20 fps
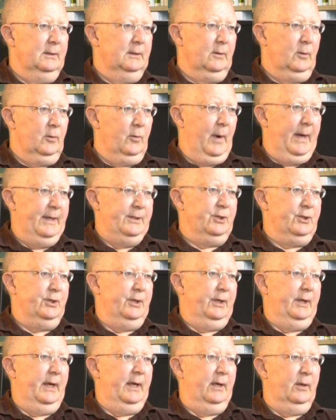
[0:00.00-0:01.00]

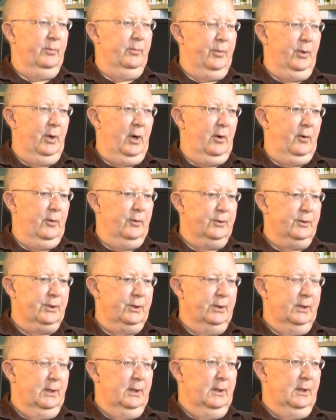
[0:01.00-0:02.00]
question and approach,
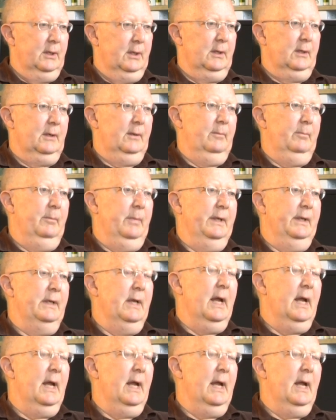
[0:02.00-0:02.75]
but